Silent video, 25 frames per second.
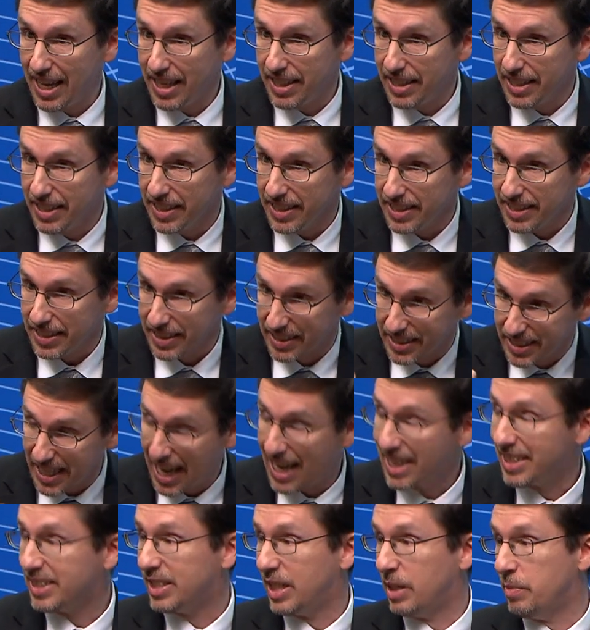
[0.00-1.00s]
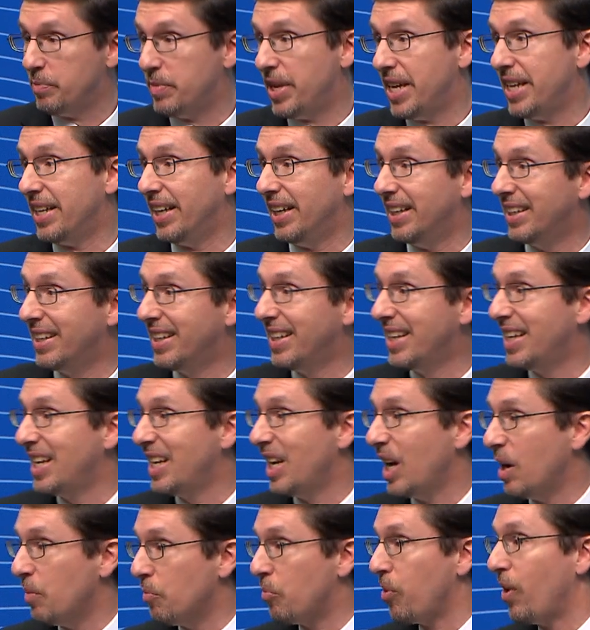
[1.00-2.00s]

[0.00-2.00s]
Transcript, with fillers: this exact same data and